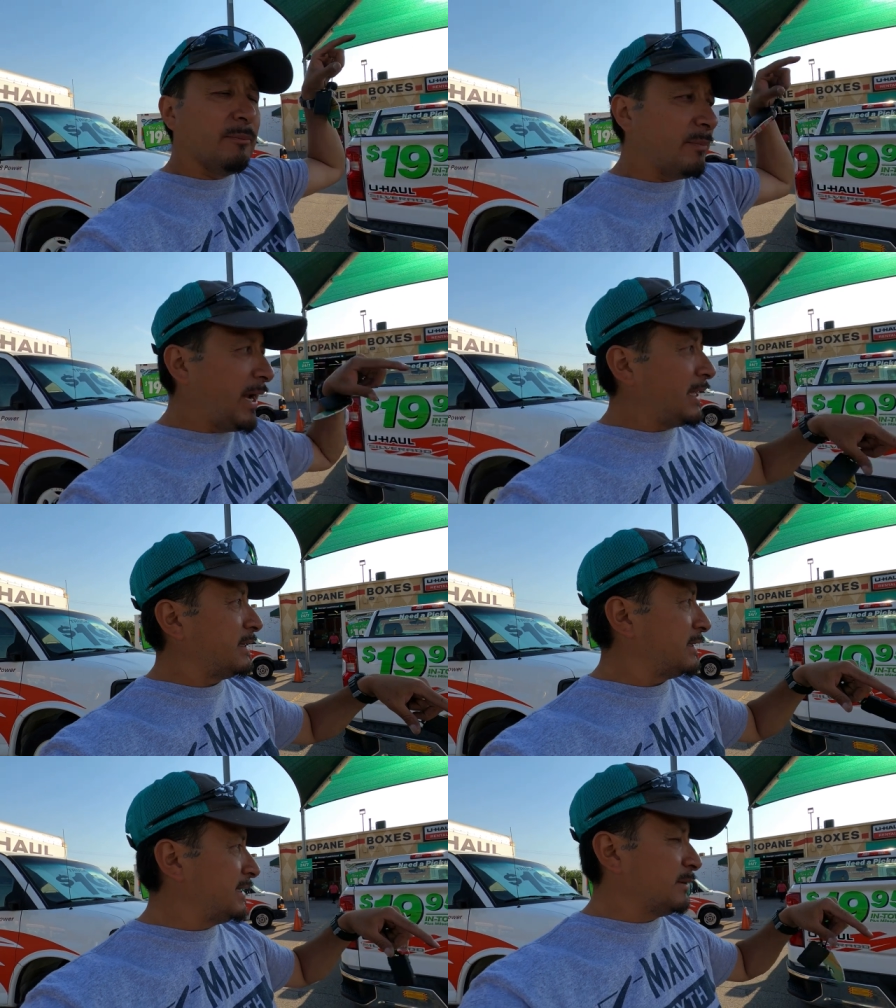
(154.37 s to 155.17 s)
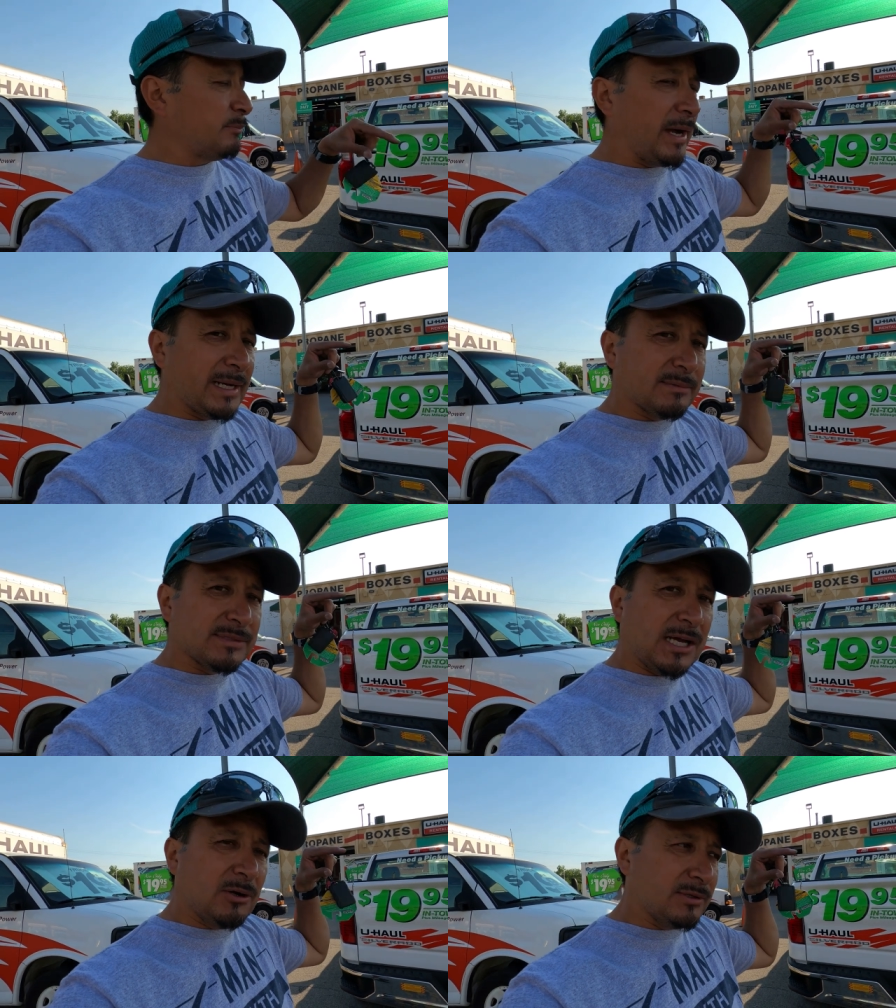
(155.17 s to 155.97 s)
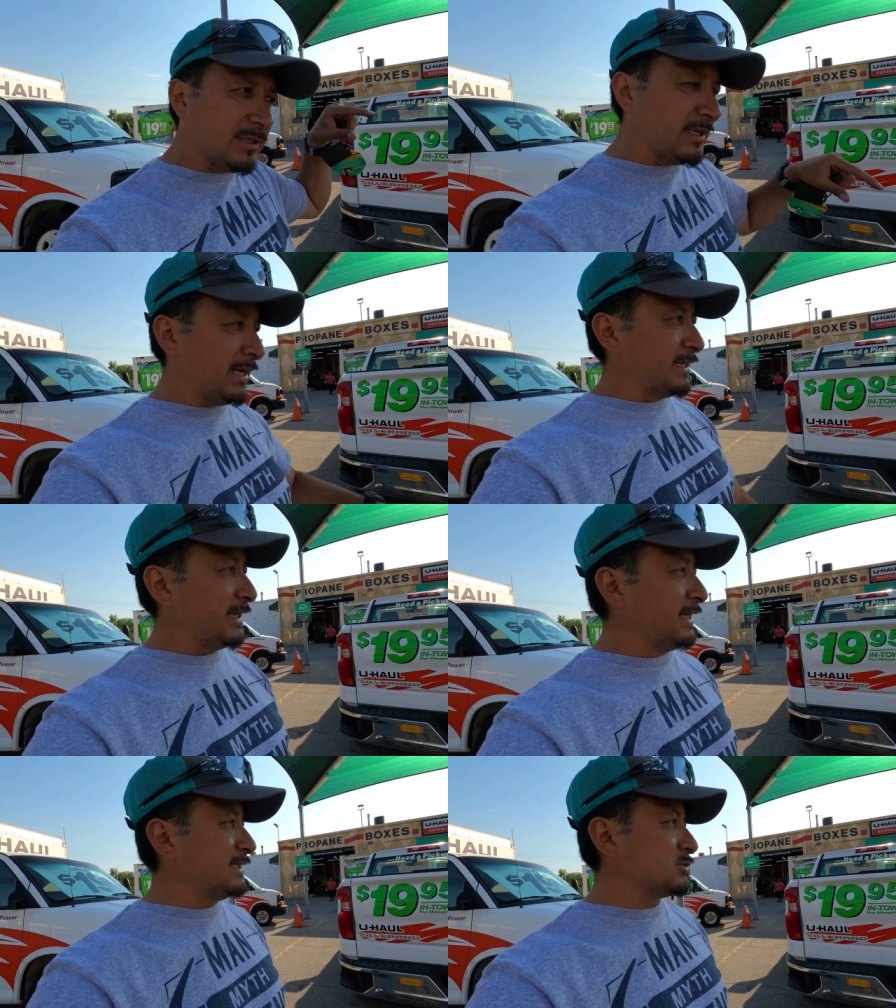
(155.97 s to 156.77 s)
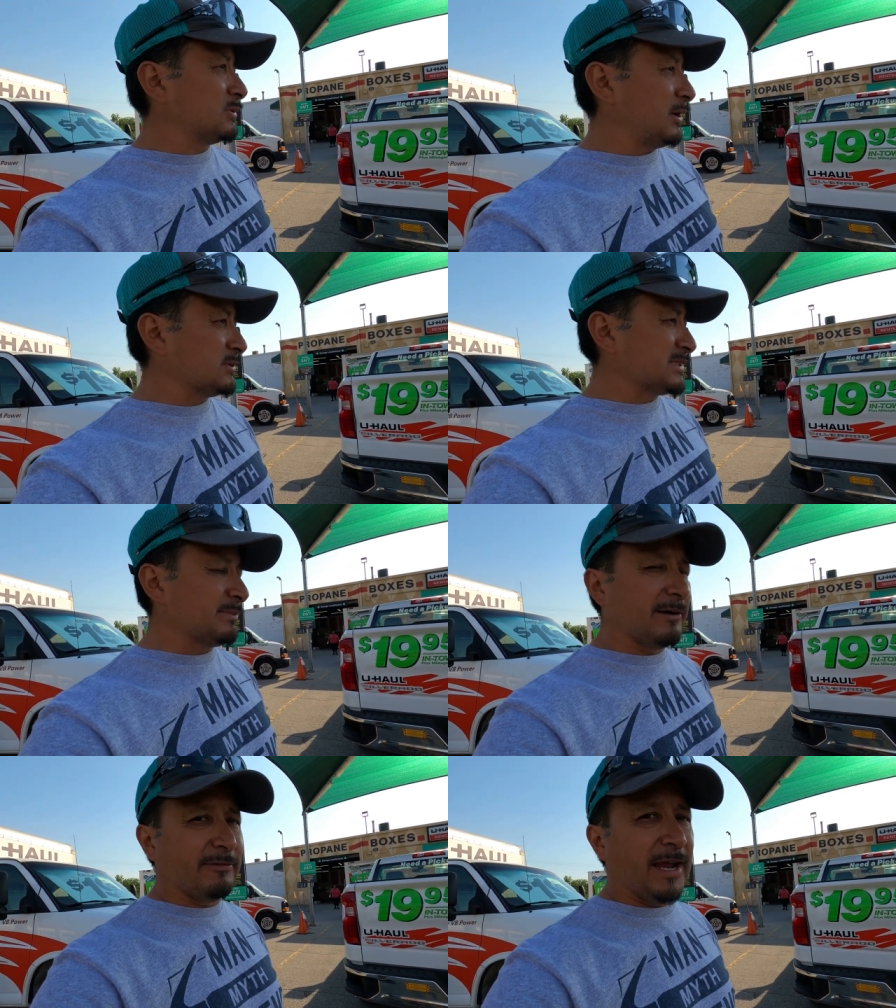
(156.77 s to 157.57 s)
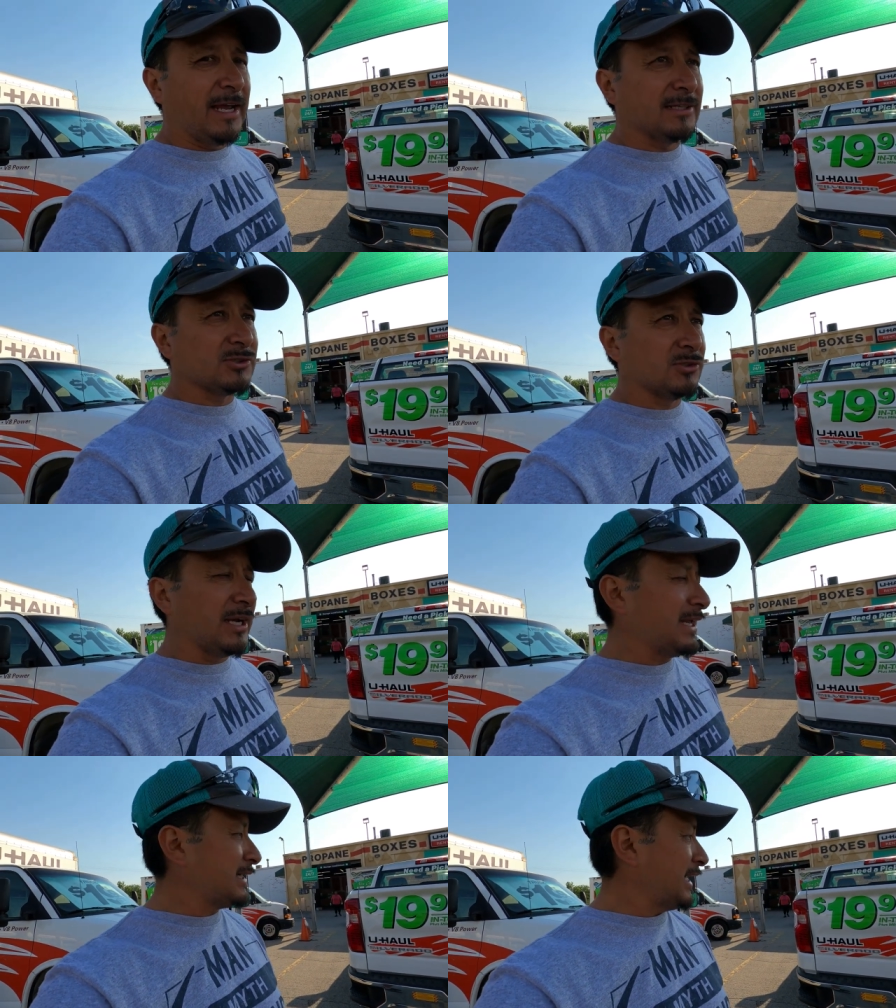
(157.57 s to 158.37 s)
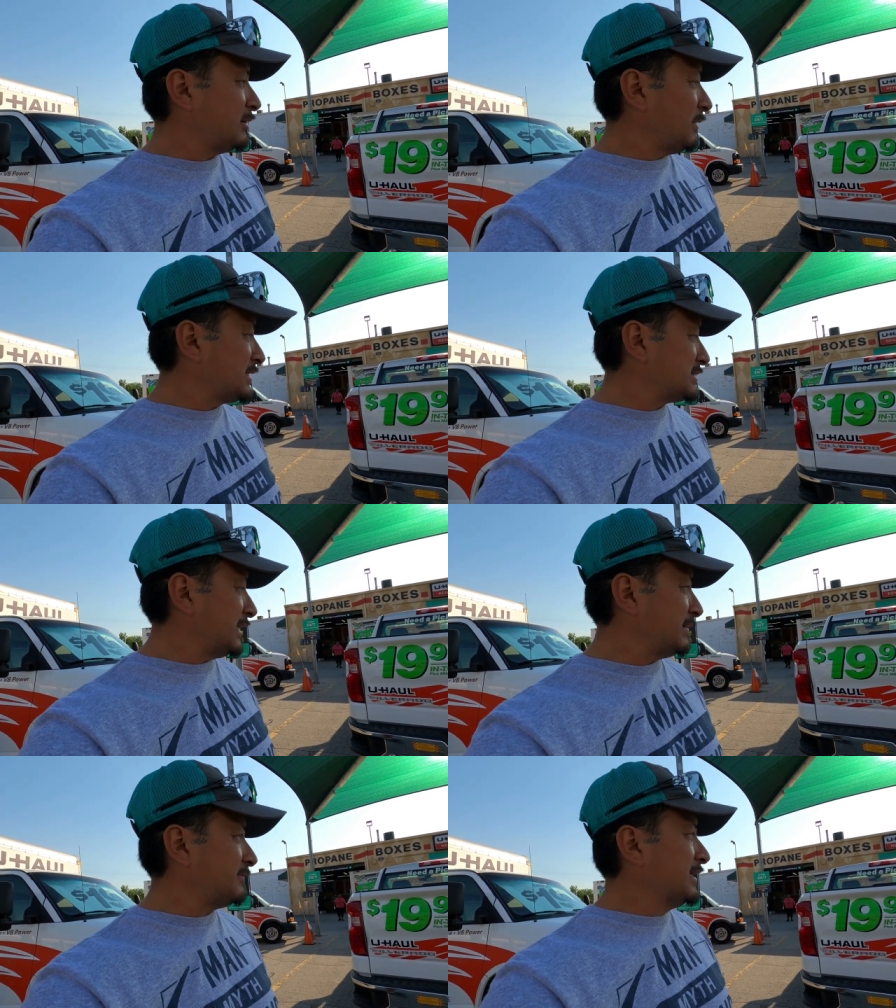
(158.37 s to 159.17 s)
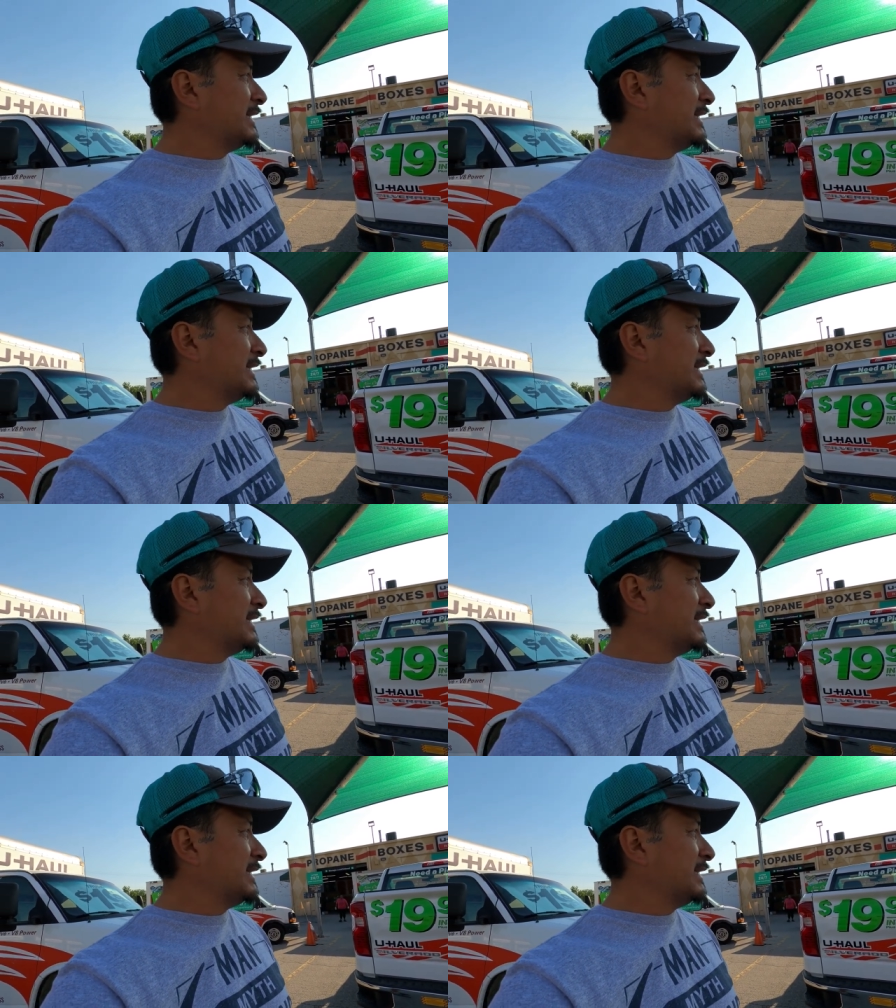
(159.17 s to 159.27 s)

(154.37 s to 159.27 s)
man that thing bottoms out and, and it hits when i was in my van so you got to kind of watch that if